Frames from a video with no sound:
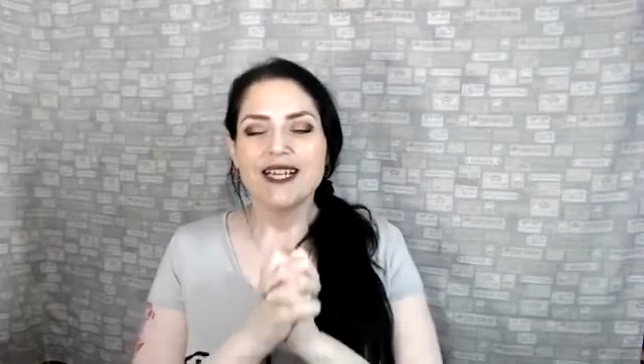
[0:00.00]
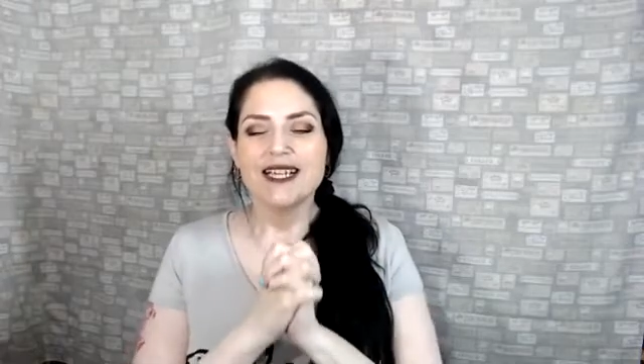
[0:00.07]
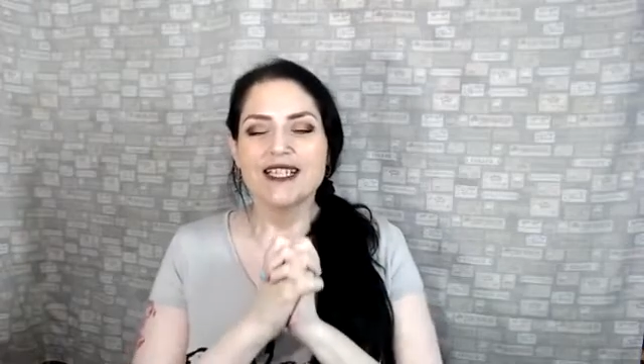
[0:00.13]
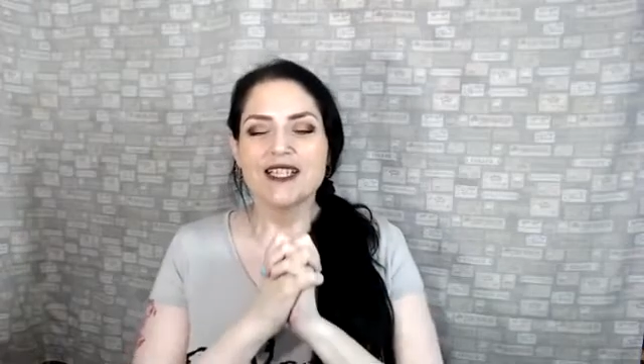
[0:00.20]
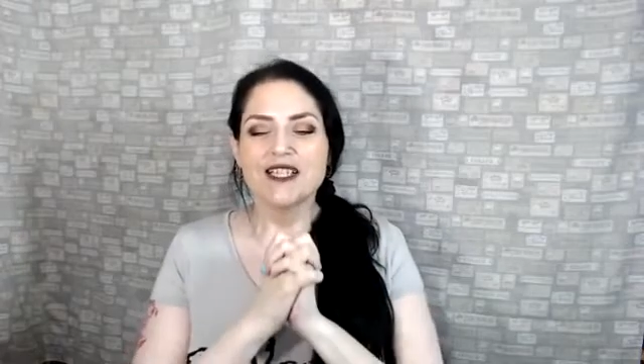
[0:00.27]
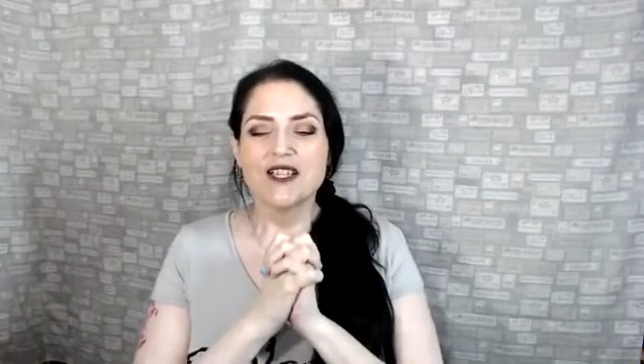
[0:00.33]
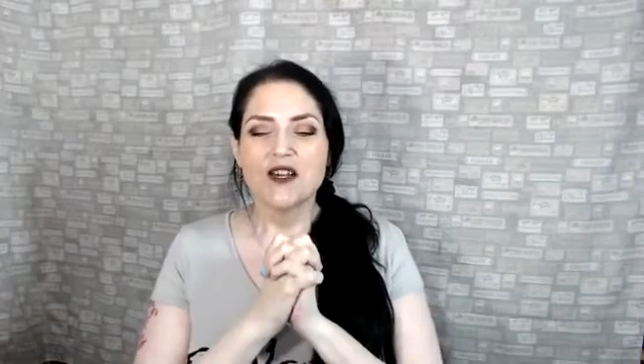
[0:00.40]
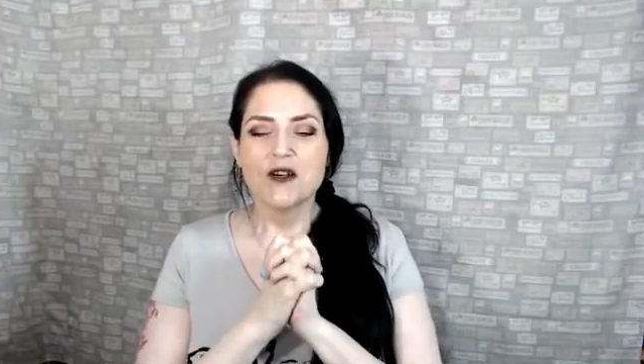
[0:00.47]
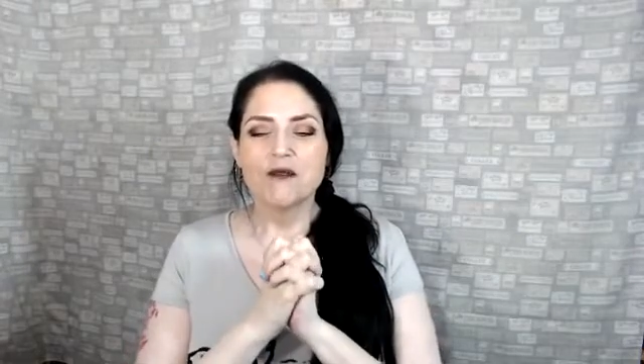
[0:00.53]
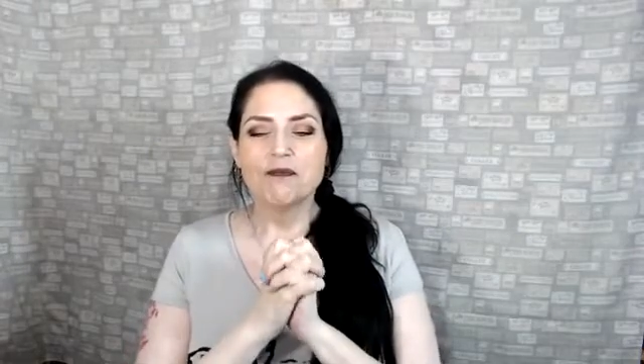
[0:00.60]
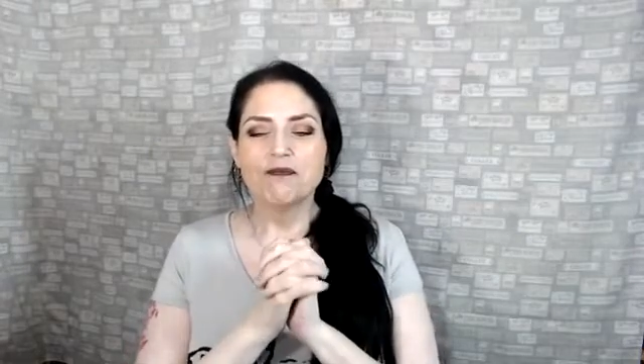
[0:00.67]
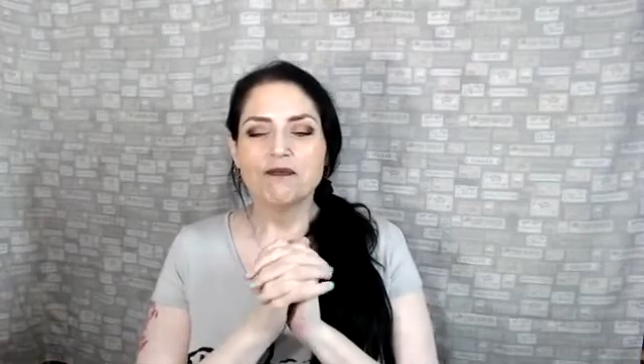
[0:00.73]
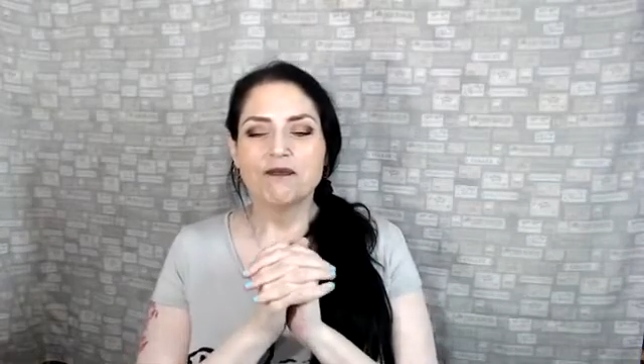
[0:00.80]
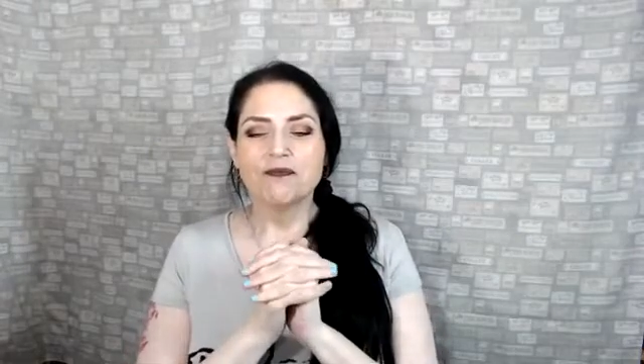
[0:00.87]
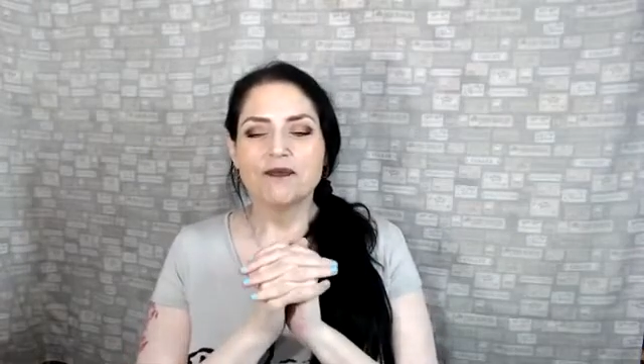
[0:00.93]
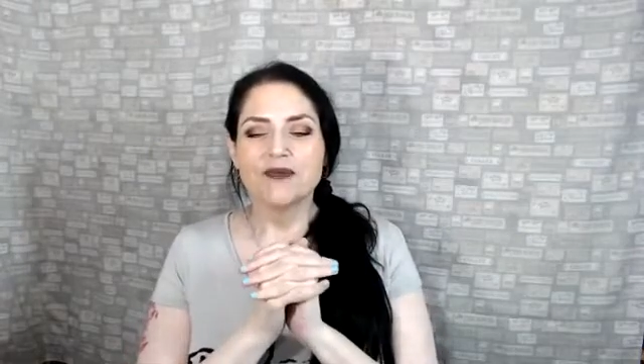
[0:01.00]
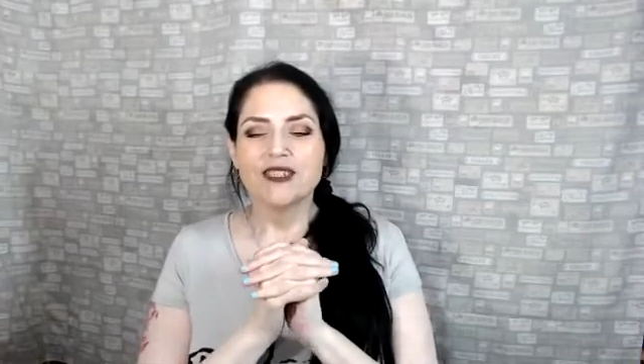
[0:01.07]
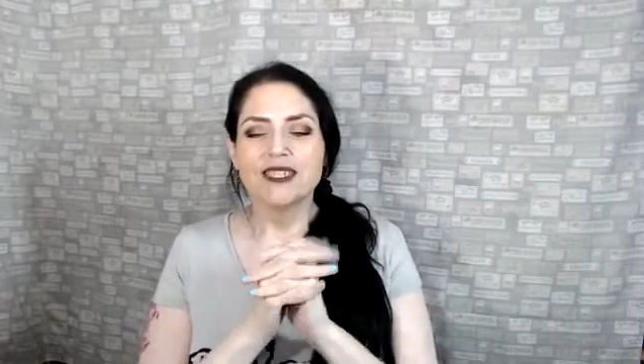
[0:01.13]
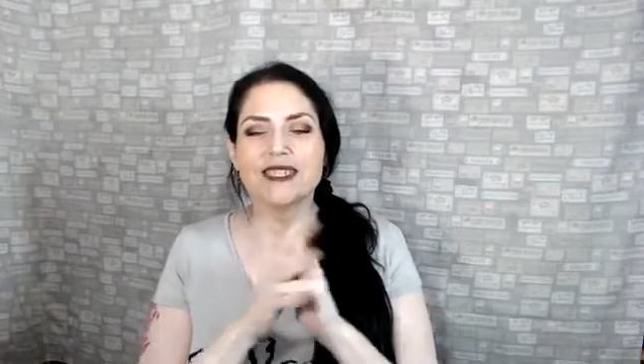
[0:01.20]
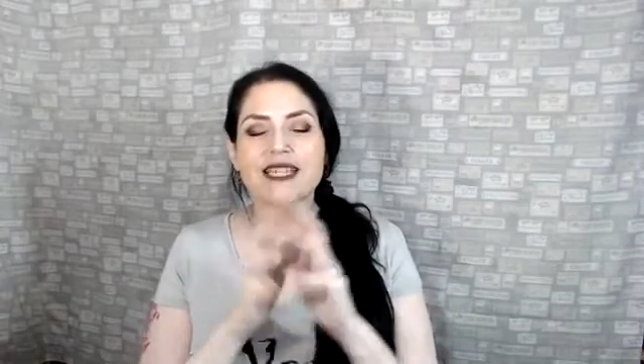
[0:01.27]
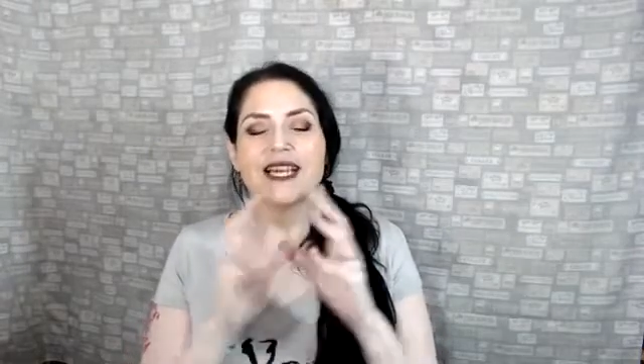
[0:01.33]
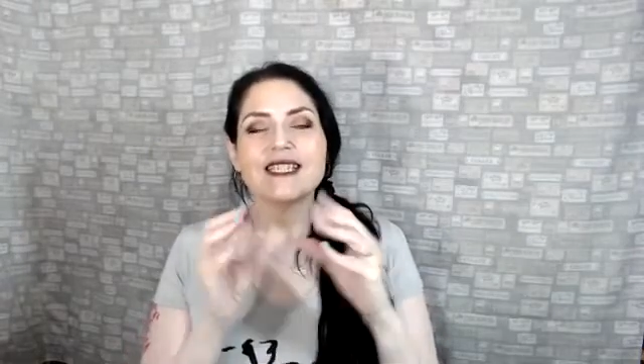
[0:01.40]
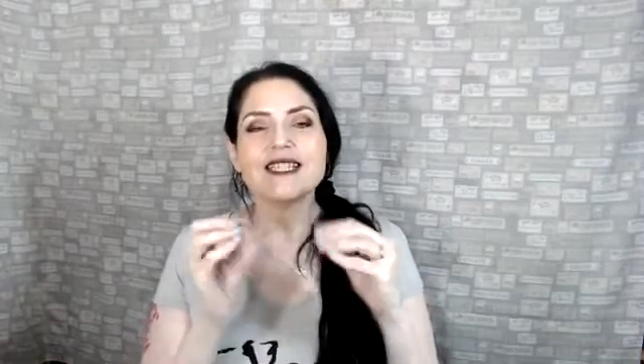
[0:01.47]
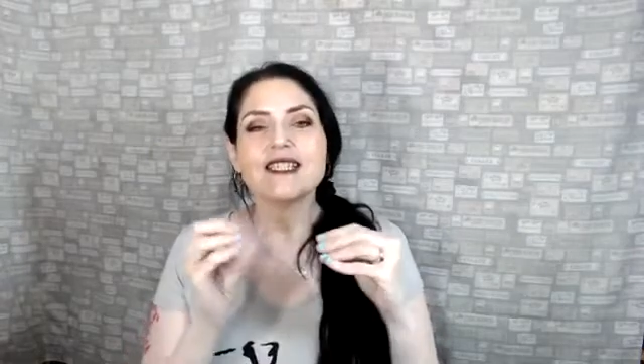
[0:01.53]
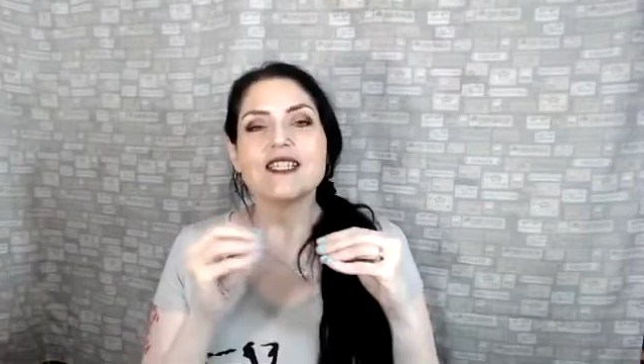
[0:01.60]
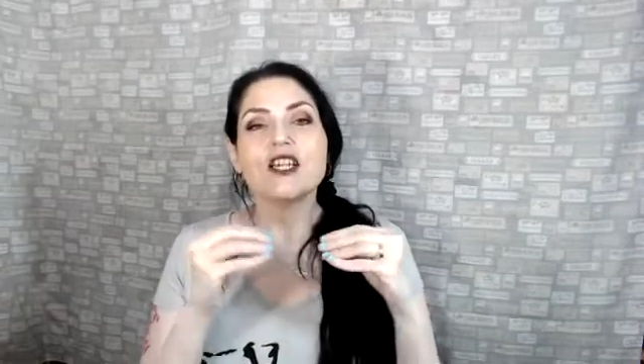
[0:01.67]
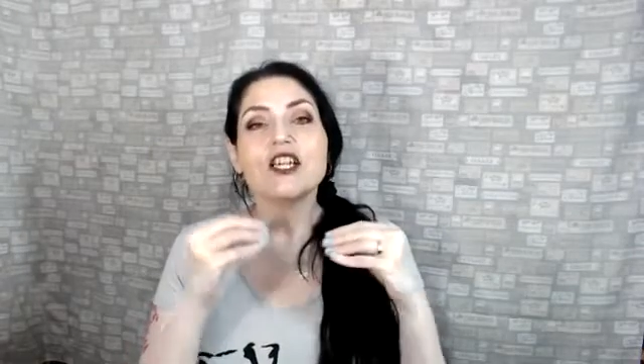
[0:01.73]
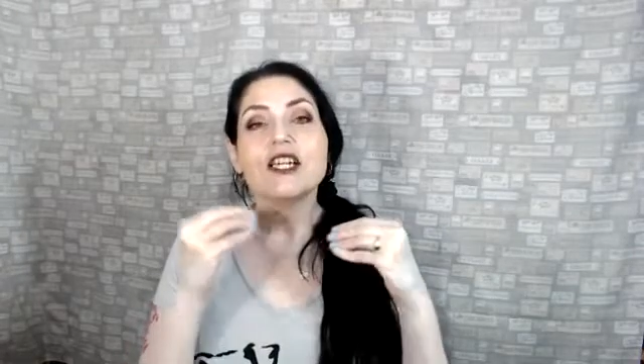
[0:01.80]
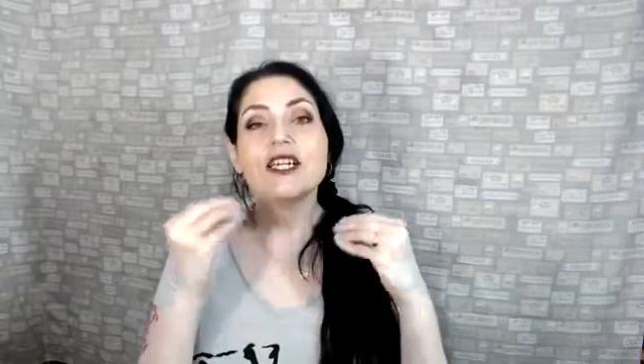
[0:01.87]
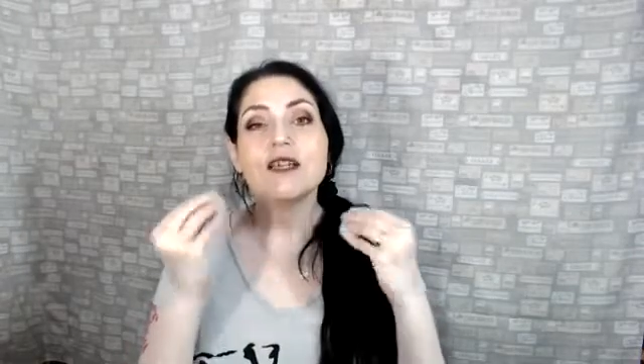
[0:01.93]
So that's
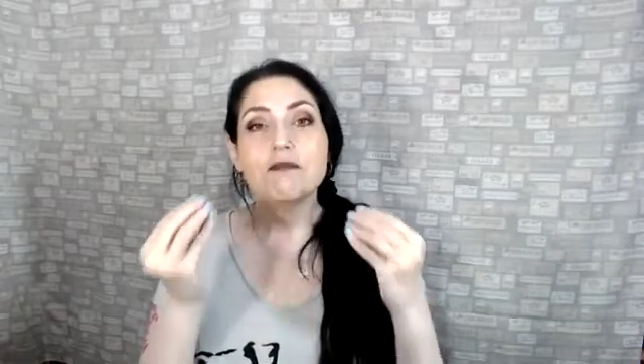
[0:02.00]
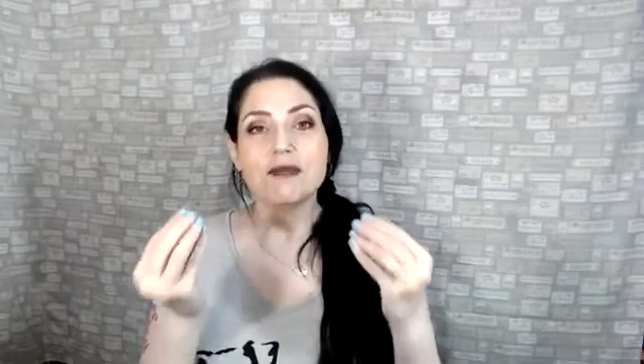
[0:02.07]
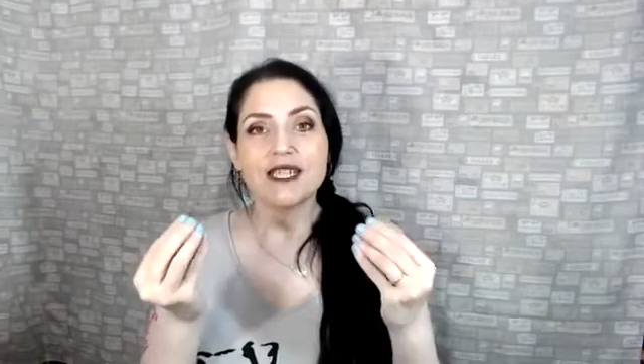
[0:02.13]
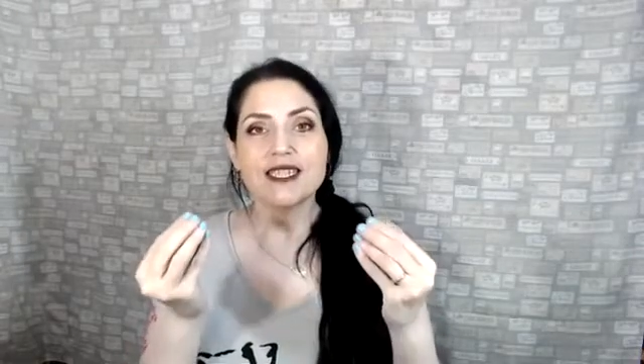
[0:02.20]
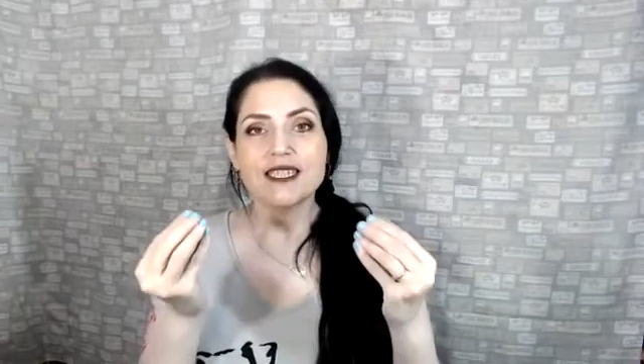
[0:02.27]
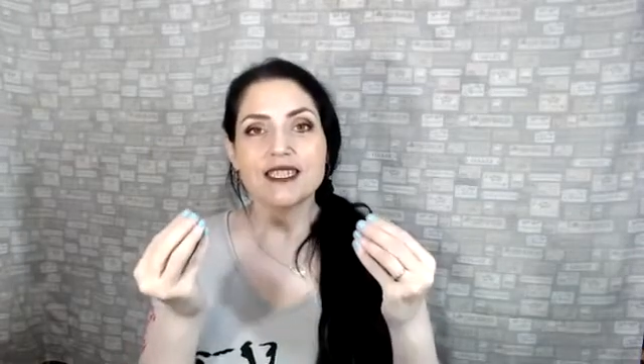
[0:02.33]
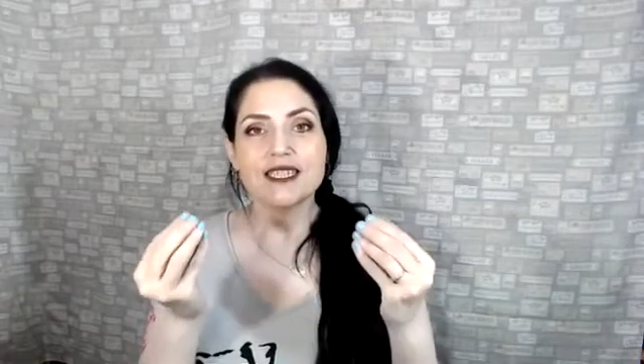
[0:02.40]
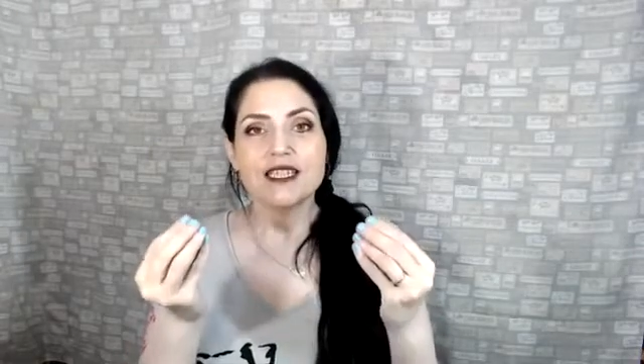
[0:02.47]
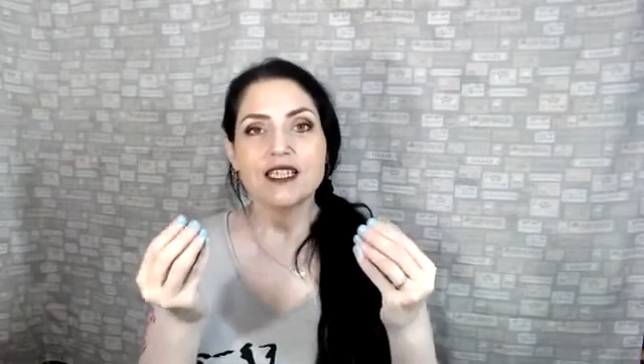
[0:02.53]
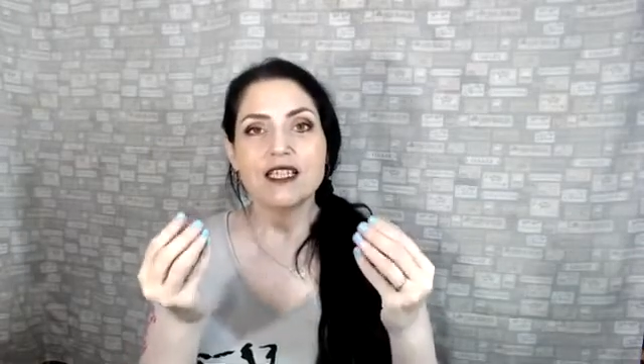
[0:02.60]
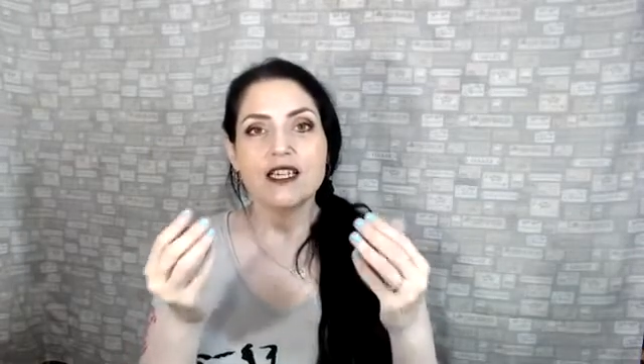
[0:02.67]
the limit,